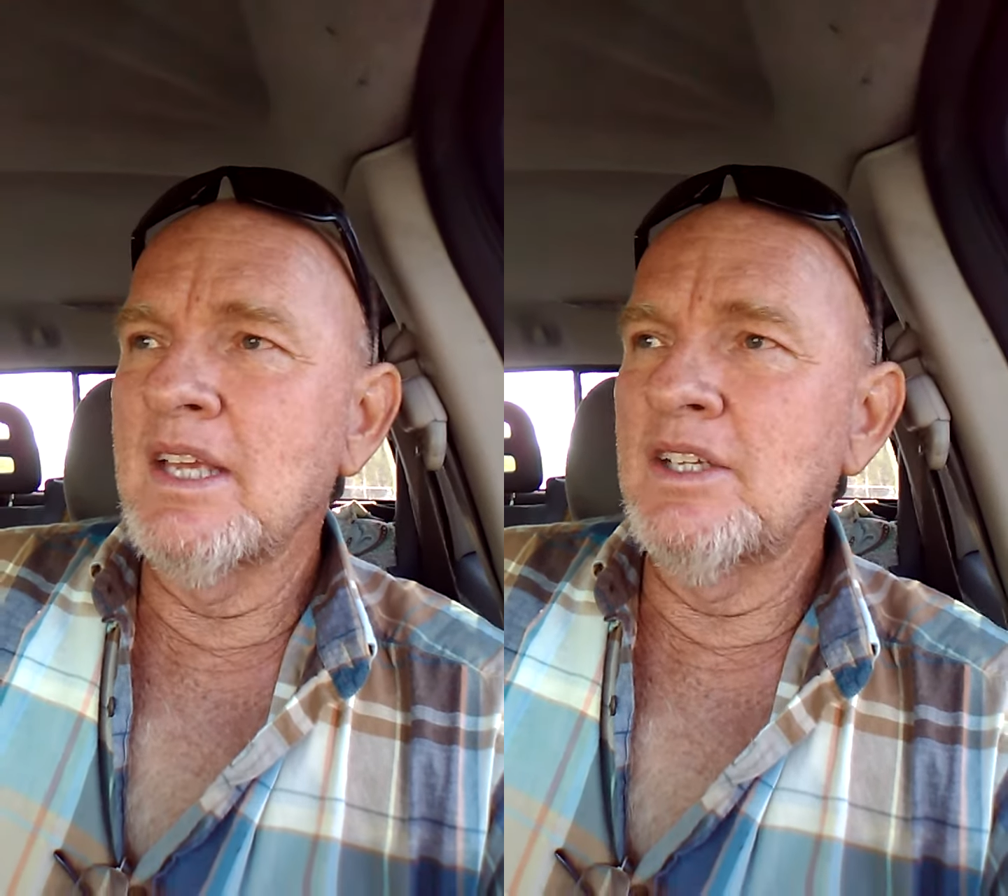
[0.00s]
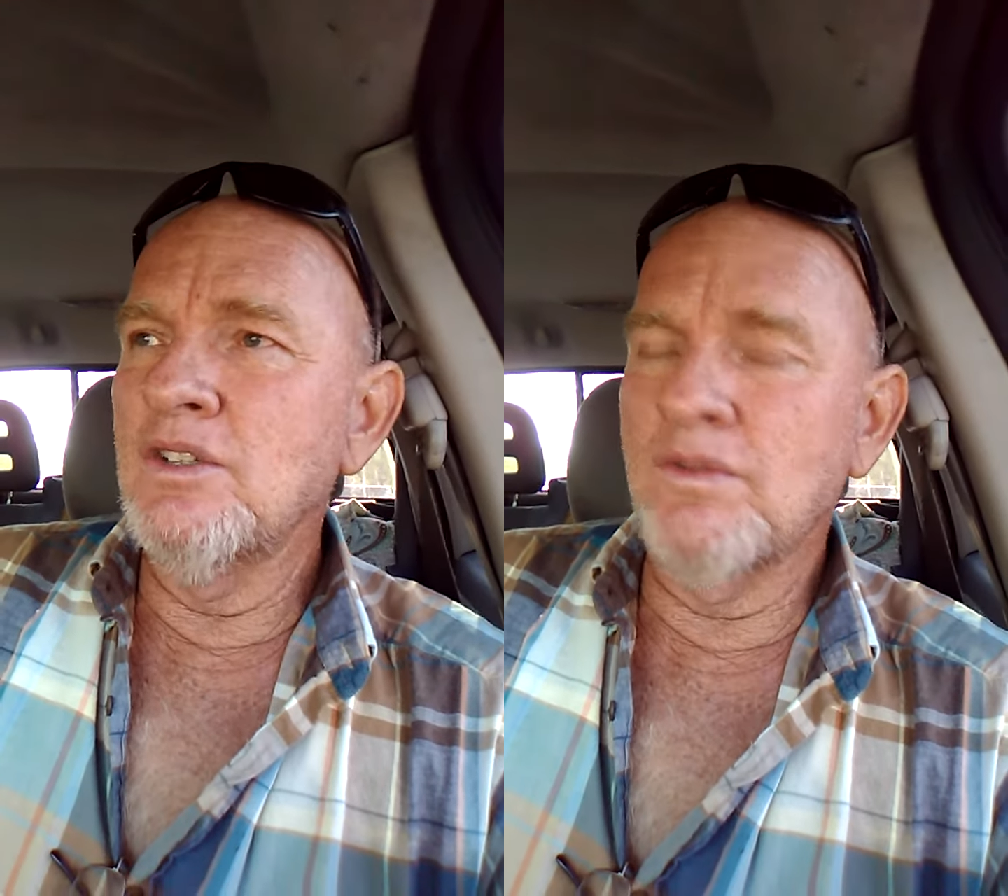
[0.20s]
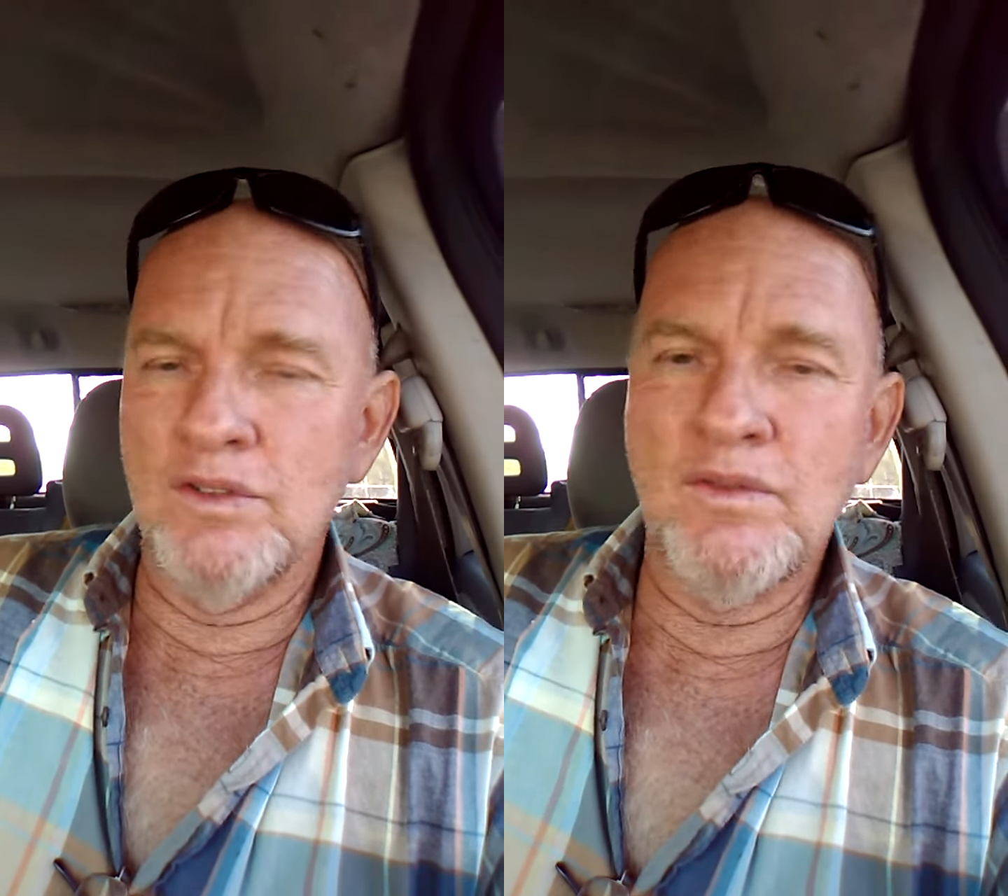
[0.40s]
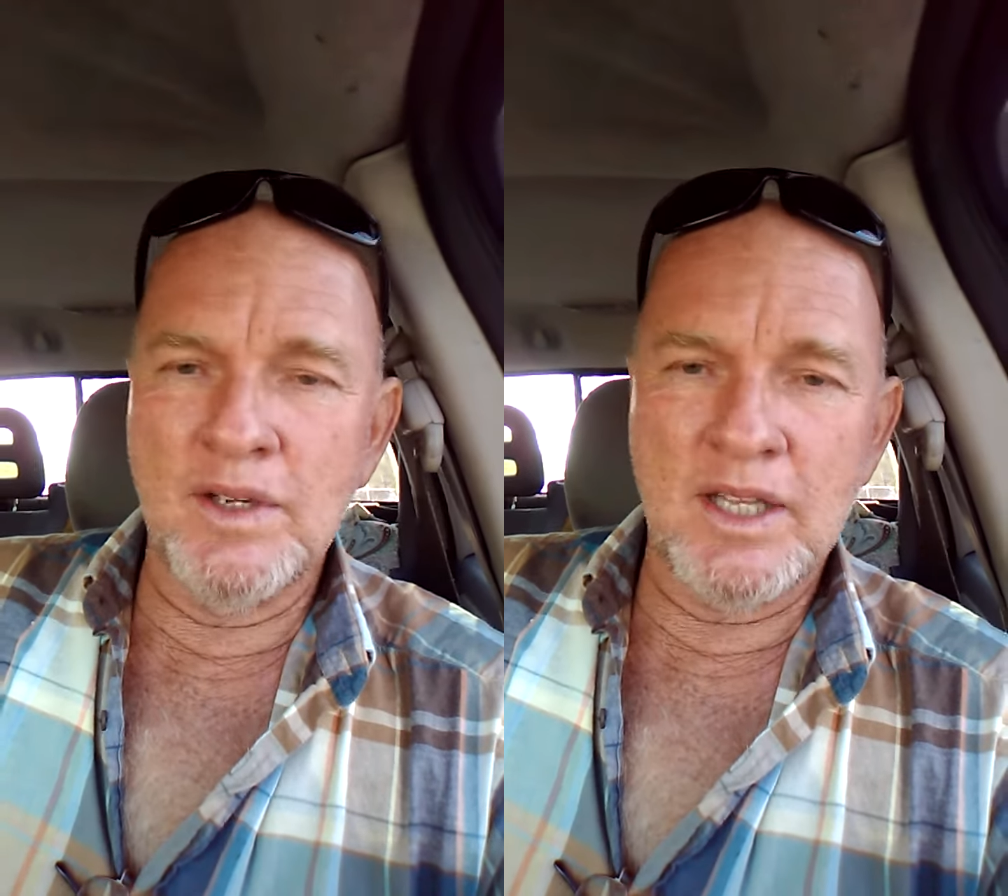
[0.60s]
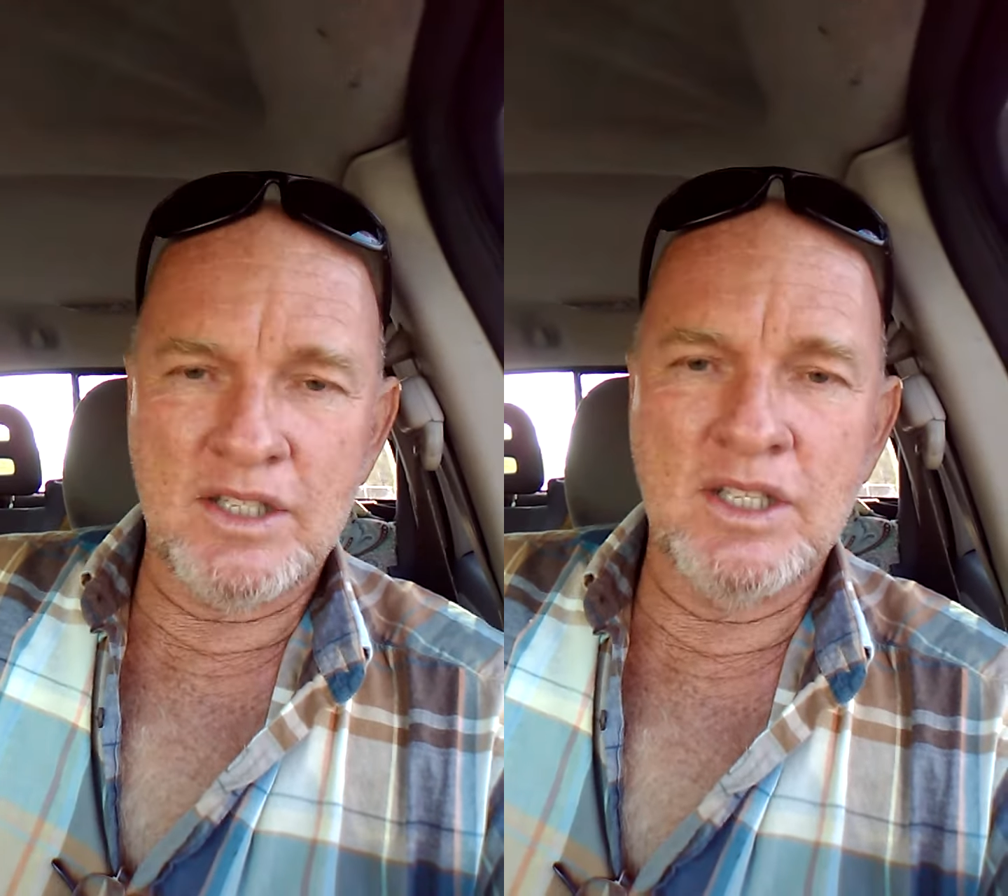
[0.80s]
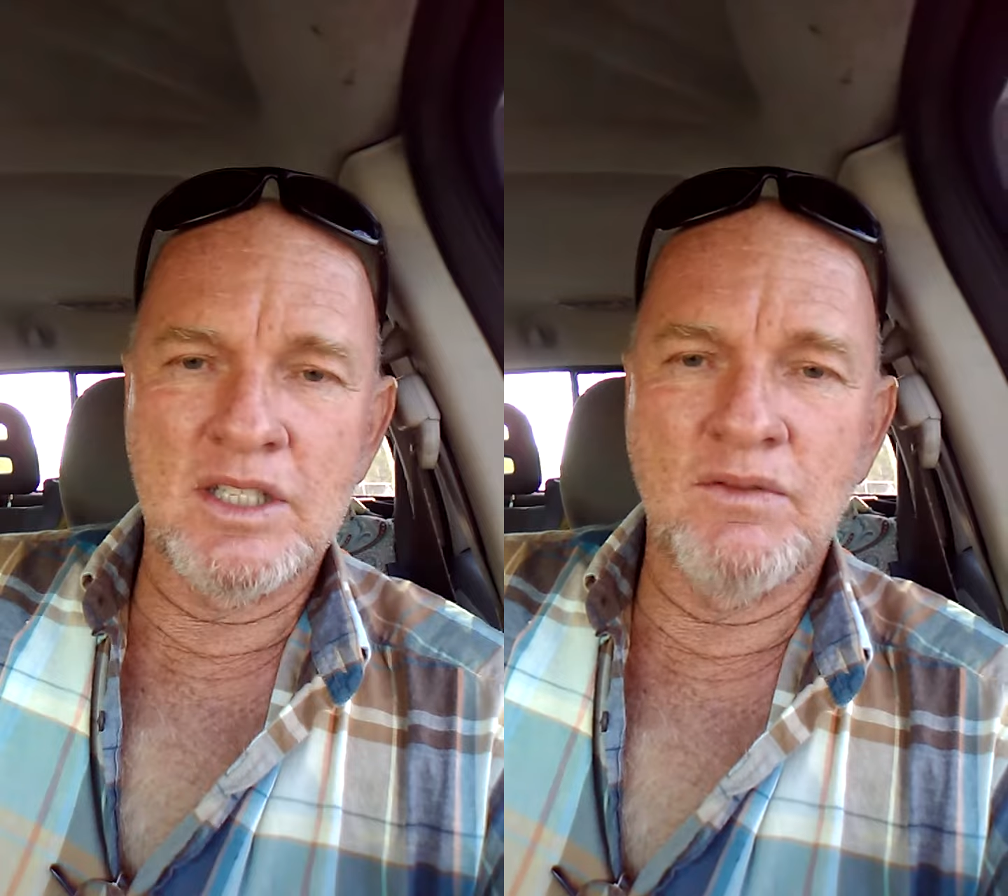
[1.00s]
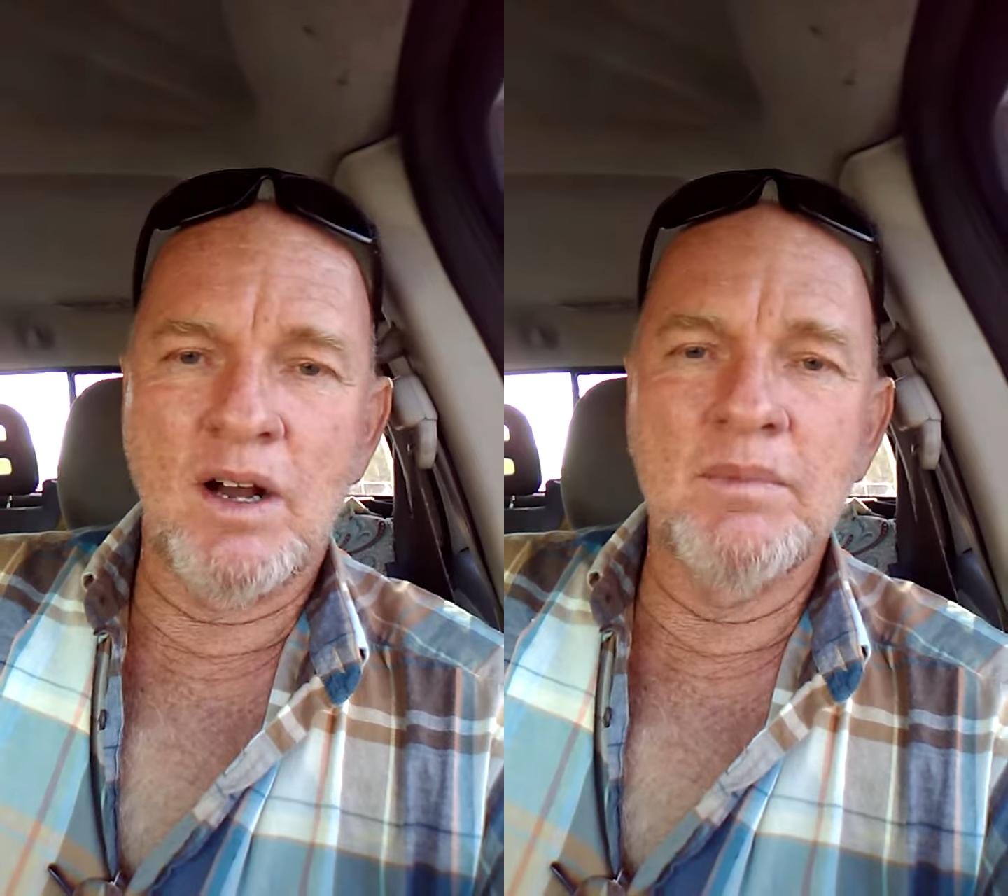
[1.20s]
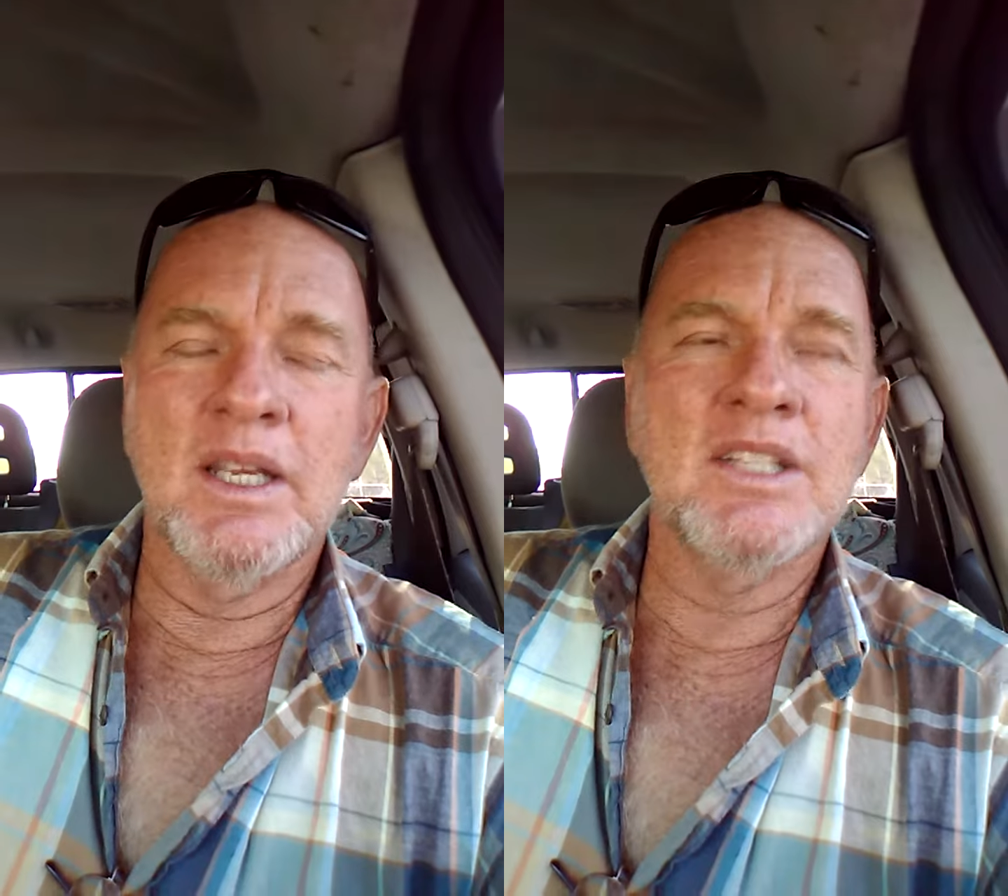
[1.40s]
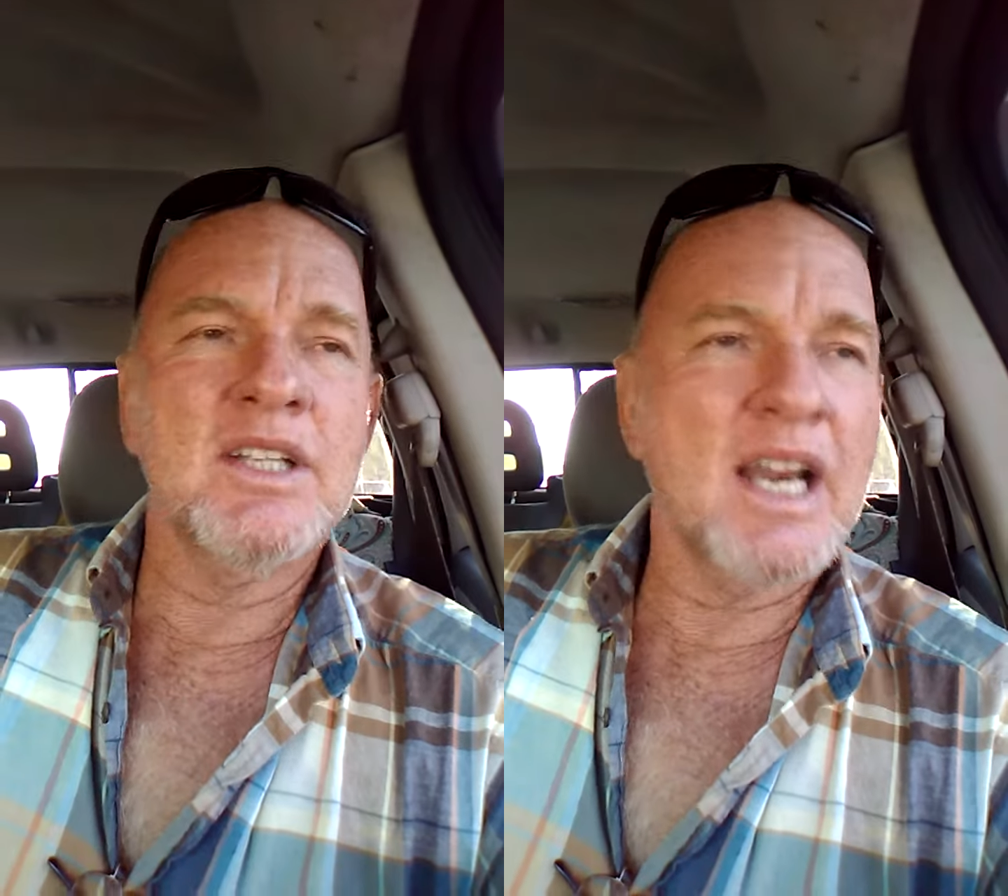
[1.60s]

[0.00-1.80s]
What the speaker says: you feel that sense of obligation,